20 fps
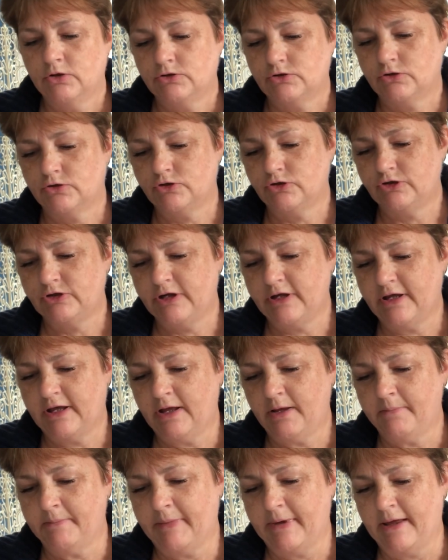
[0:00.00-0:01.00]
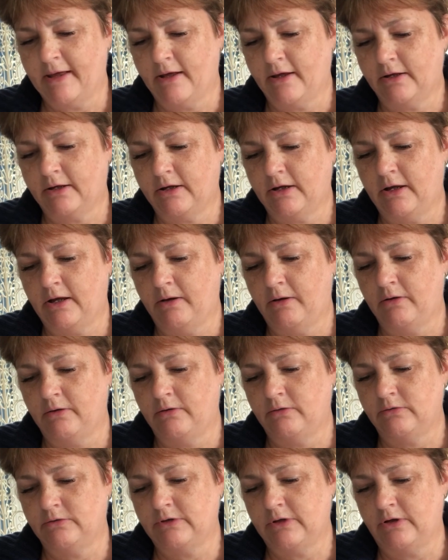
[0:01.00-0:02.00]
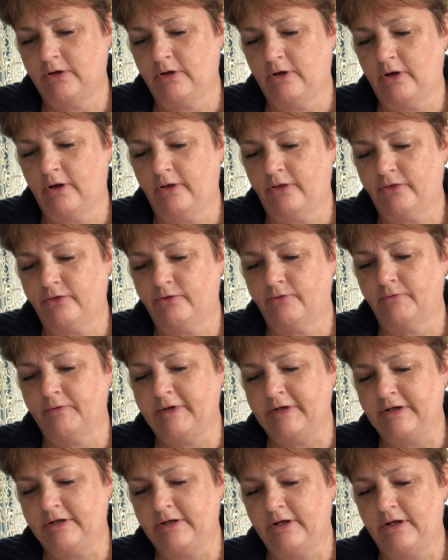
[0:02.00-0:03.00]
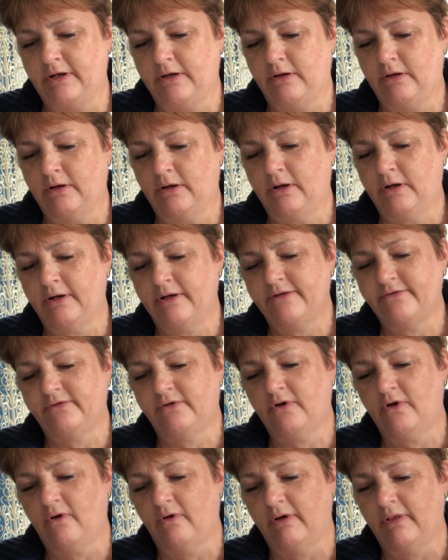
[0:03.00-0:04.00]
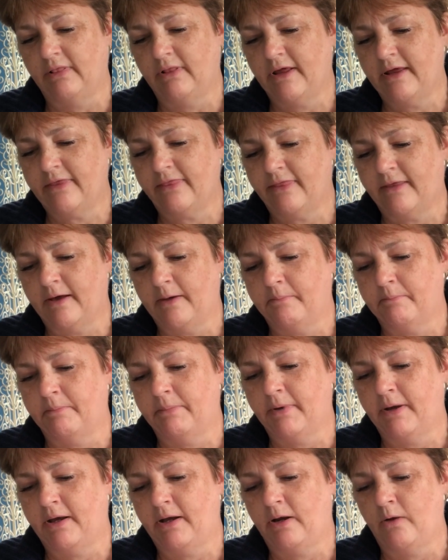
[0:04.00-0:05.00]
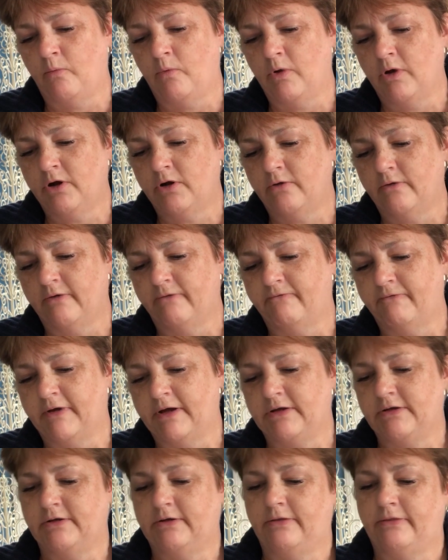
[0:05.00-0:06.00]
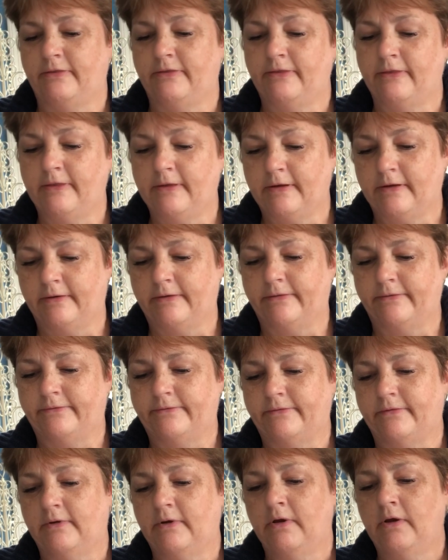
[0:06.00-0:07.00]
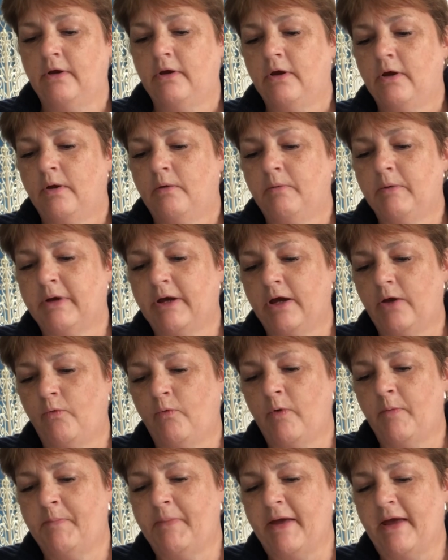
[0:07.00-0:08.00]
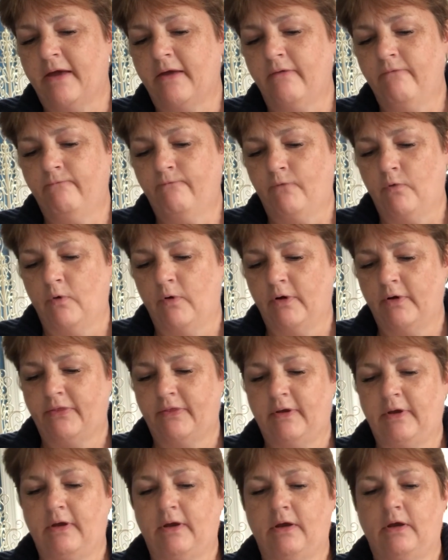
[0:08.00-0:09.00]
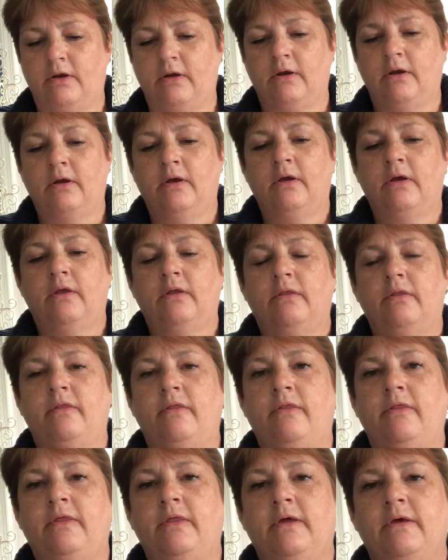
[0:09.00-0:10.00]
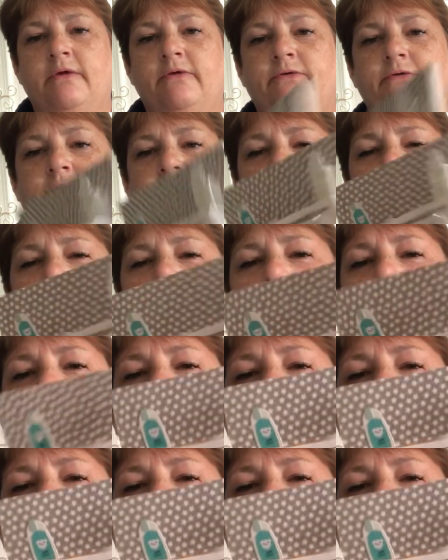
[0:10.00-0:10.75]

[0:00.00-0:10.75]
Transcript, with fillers: So she came back and did a 3D. And I said, oh, I like that, but I wonder if I did this. We kind of went back and forth, and this